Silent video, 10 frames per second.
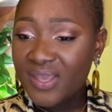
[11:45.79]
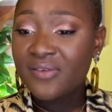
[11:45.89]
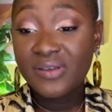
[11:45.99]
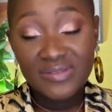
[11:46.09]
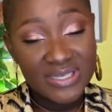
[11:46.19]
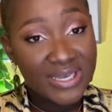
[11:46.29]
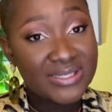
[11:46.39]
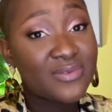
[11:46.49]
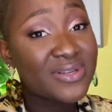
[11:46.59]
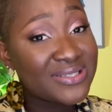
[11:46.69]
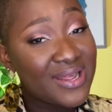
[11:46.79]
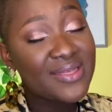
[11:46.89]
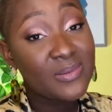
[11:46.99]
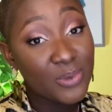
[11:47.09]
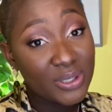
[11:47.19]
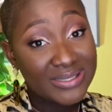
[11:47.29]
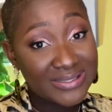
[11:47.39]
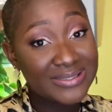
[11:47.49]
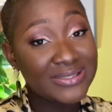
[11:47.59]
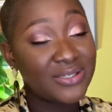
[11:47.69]
fifty-eight. It was nothing more than
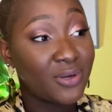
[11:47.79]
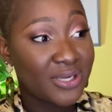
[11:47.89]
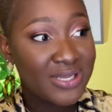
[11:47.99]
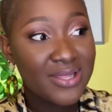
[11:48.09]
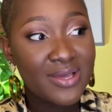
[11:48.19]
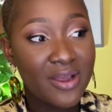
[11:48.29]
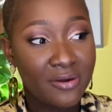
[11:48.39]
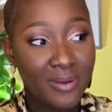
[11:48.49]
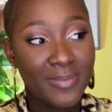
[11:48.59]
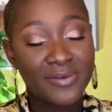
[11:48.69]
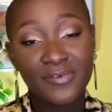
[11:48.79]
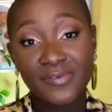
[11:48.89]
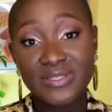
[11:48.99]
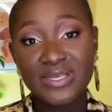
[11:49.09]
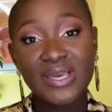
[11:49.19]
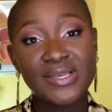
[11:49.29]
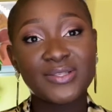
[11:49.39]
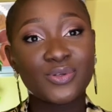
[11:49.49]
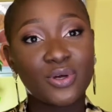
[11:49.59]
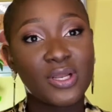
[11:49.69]
sixty dollars. I think I remember fifty-eight
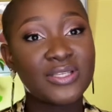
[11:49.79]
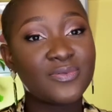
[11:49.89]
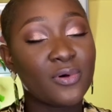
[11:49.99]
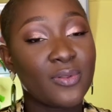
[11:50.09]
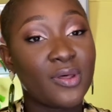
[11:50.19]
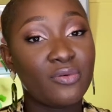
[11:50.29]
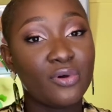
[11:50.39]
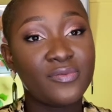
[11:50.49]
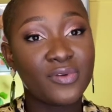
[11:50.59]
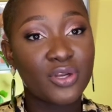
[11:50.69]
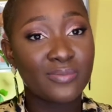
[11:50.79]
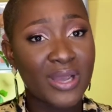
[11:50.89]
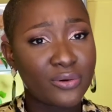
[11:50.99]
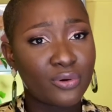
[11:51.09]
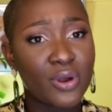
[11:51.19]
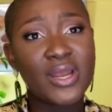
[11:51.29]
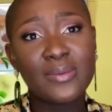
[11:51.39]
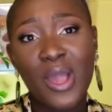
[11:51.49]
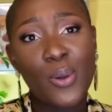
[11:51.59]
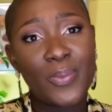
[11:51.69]
dollars for the Rode Video Micro, and in
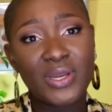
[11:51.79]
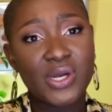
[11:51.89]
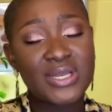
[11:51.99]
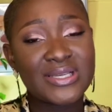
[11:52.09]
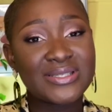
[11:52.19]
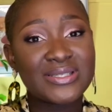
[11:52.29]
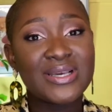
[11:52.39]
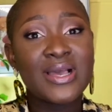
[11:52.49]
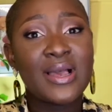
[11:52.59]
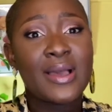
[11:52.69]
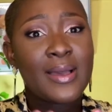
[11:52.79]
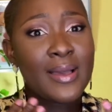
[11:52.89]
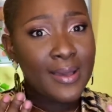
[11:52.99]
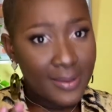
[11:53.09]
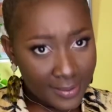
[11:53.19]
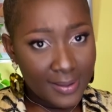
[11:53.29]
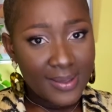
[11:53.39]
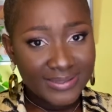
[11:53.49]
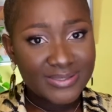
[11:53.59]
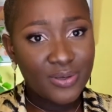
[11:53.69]
my opinion is
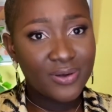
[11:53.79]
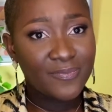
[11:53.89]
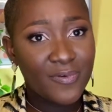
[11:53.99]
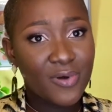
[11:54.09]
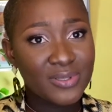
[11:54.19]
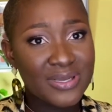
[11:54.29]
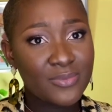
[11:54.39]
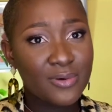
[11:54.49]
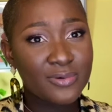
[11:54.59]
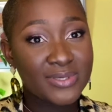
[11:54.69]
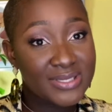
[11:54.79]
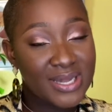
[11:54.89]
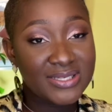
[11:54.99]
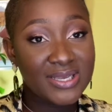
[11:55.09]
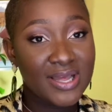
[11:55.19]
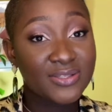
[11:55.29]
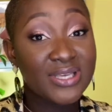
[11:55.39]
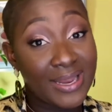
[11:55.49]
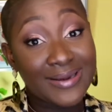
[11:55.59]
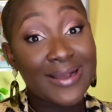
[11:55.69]
it's good for someone who's starting out
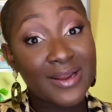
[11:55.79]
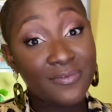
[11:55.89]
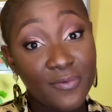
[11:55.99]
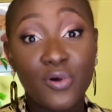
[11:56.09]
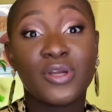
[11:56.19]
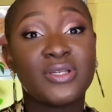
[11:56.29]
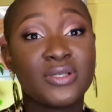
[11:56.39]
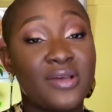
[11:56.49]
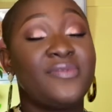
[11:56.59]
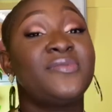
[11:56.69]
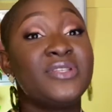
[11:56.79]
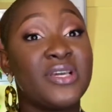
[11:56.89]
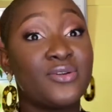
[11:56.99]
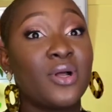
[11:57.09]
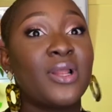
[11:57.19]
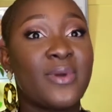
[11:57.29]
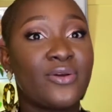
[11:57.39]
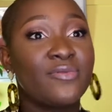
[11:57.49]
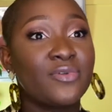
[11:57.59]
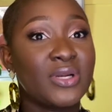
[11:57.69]
and can afford a fifty-eight dollar
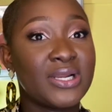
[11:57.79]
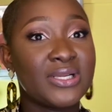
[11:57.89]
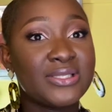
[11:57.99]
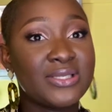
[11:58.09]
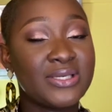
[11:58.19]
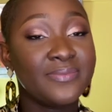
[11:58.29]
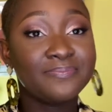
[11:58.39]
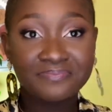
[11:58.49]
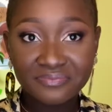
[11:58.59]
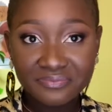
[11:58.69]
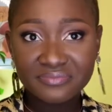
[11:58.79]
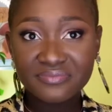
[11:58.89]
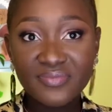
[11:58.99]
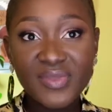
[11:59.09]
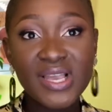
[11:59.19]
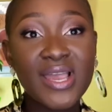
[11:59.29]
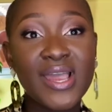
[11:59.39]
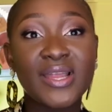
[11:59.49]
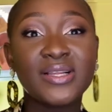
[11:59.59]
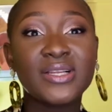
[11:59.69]
microphone, honestly.
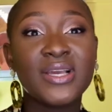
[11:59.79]
And